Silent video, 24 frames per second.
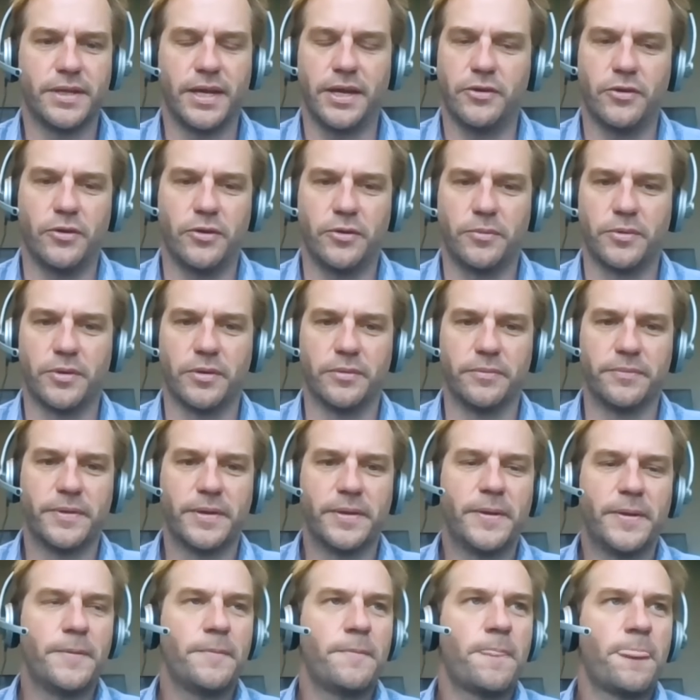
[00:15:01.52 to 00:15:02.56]
Yeah, no, no problem.
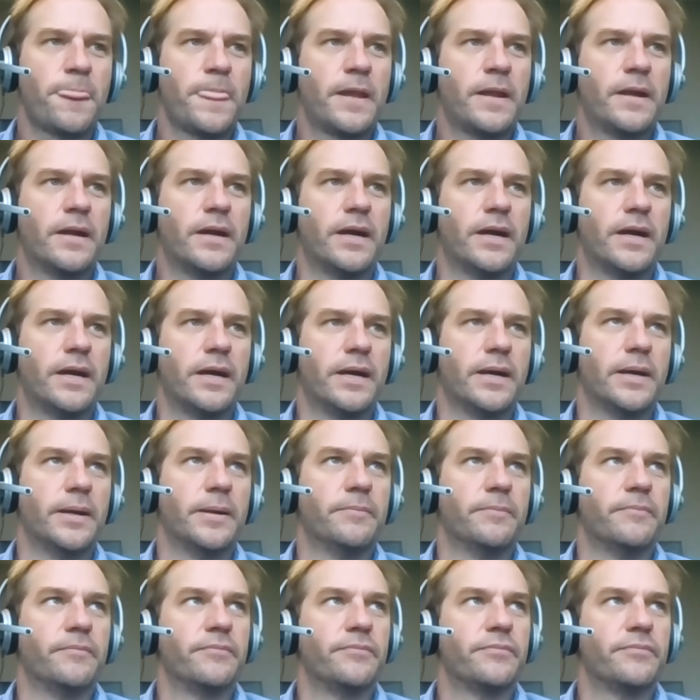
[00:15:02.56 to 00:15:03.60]

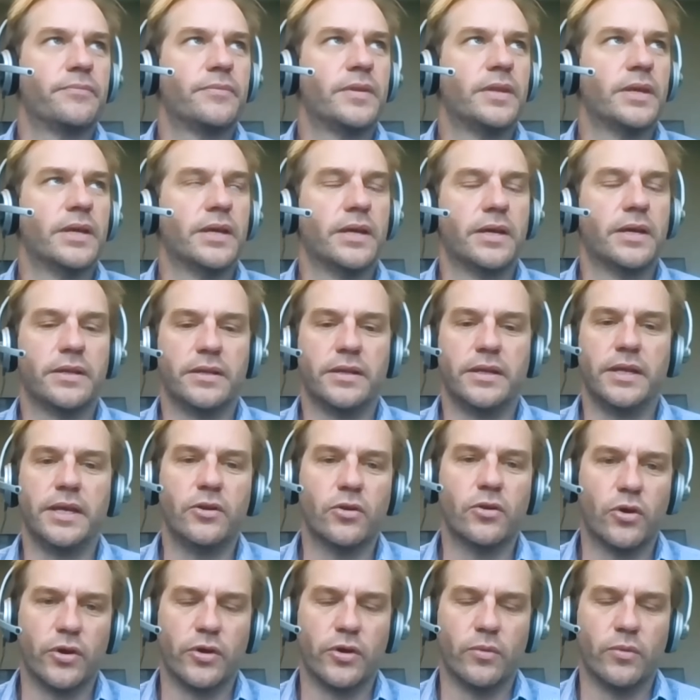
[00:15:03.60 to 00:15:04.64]
Um, the, the
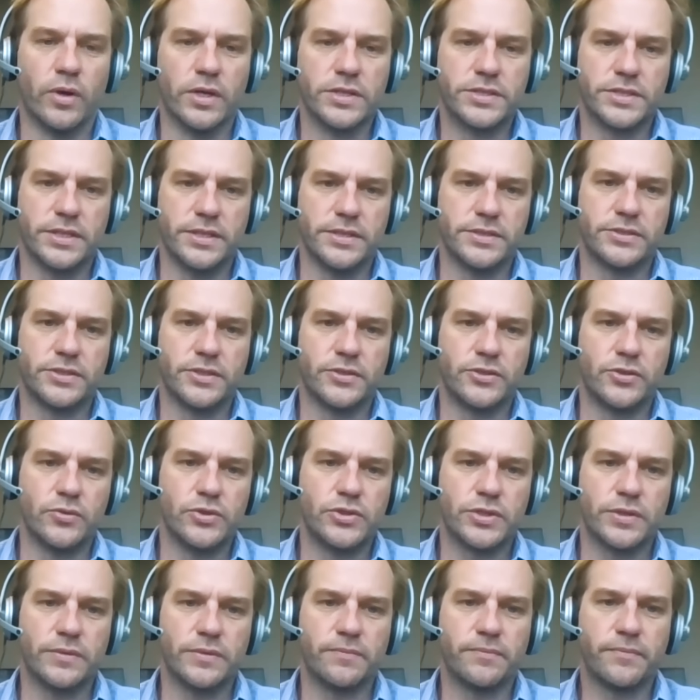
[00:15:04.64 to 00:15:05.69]
lead order was an
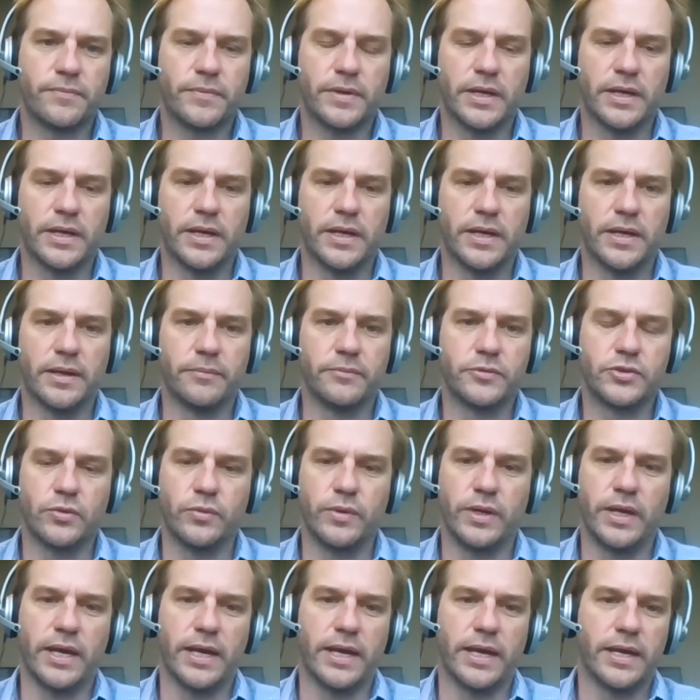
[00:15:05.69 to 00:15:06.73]
institution. Um,
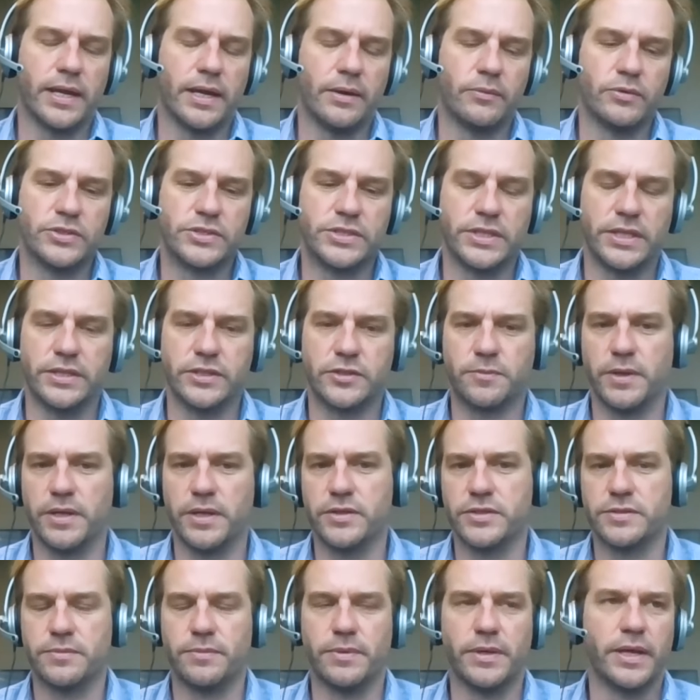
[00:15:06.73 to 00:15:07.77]
so we had, I would say the
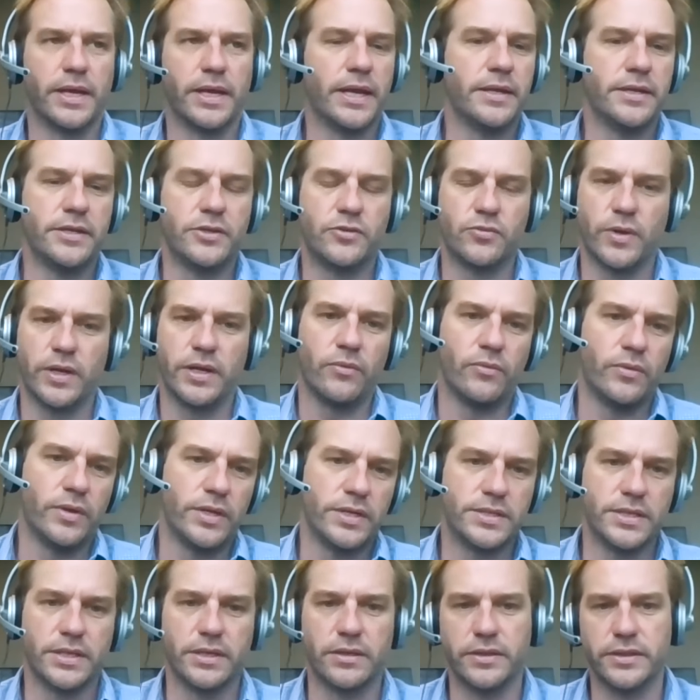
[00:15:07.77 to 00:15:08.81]
split is about eighty twenty
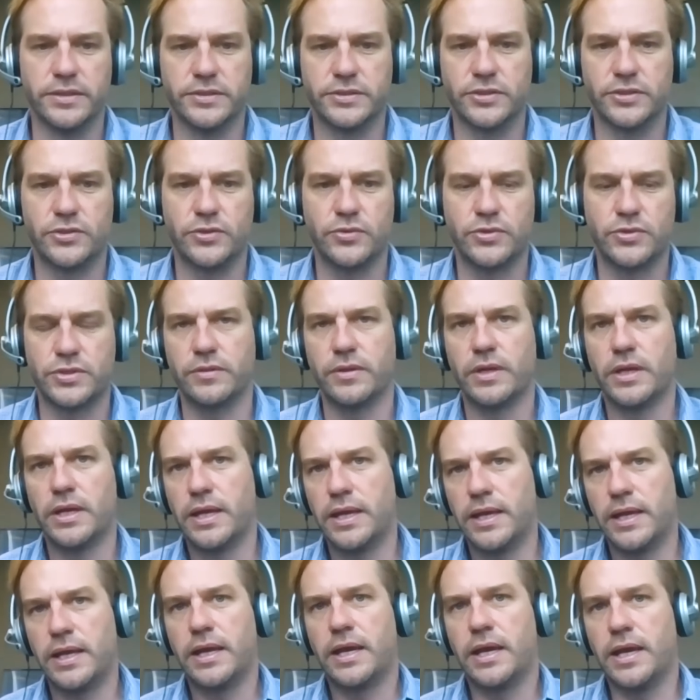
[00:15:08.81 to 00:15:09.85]
retail institution.
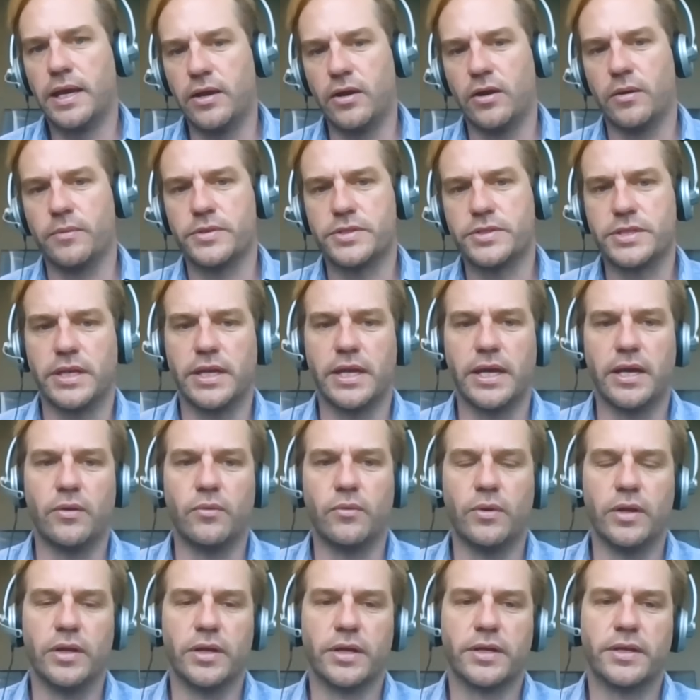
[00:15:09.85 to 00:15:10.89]
And obviously
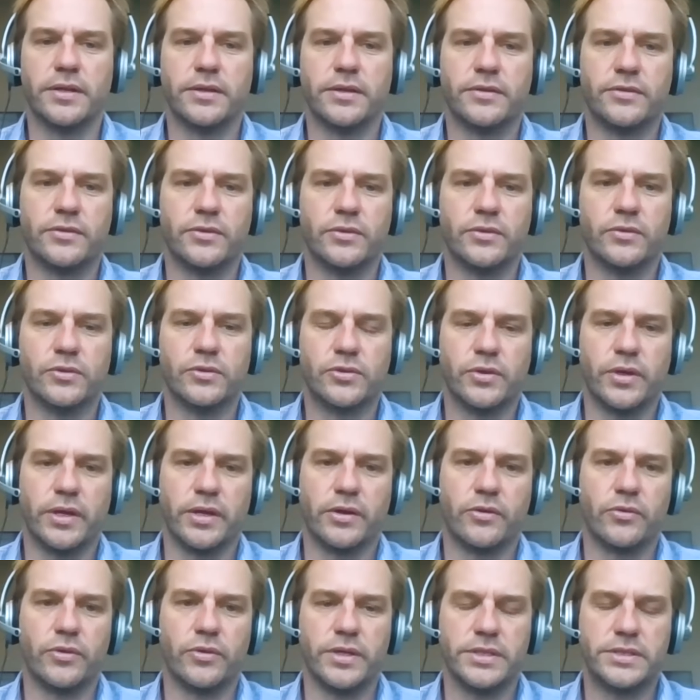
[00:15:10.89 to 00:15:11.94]
now we're looking to, to
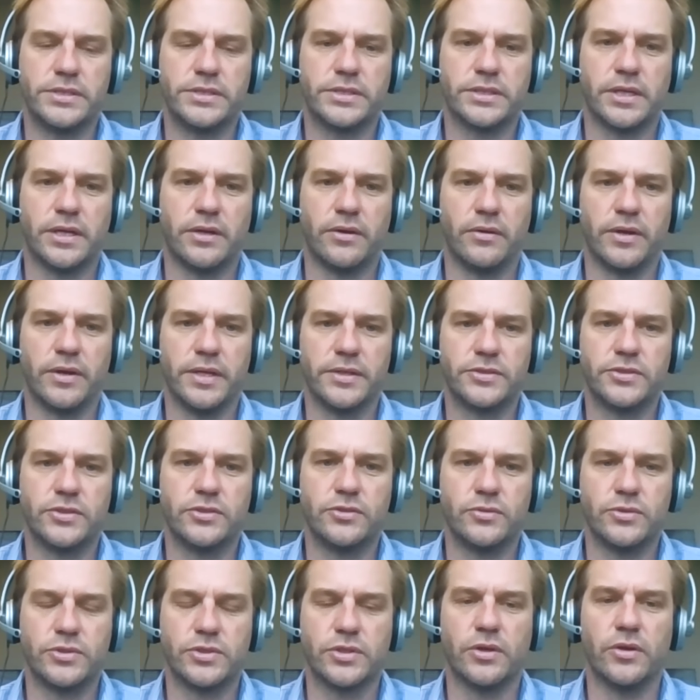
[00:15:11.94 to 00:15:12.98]
increase our
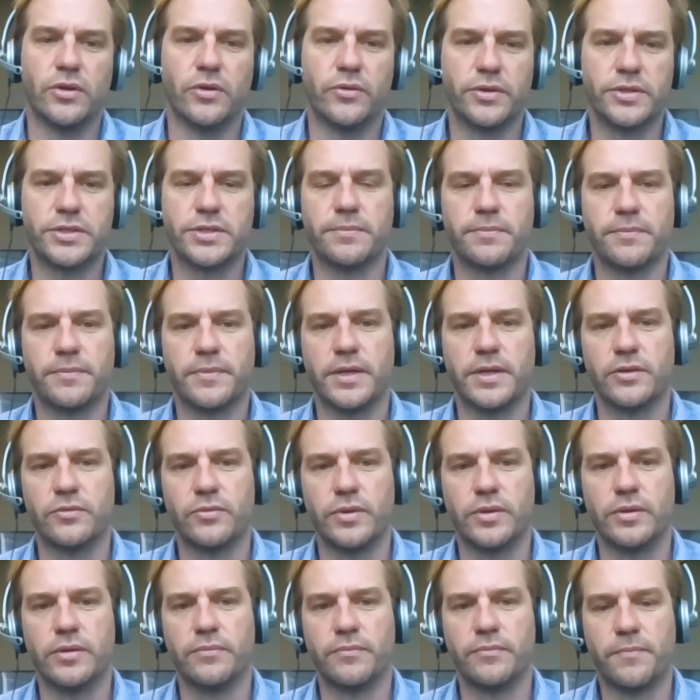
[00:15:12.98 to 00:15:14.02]
institutional ownership as
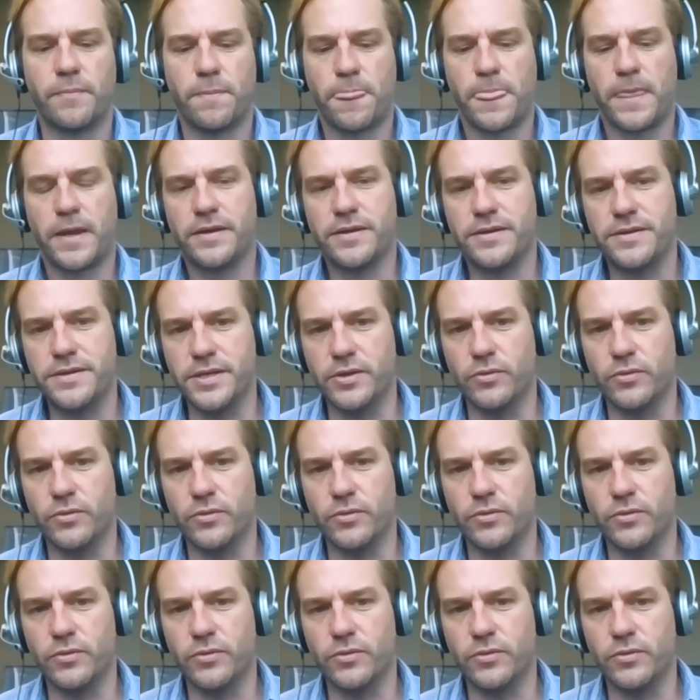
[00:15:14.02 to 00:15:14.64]
we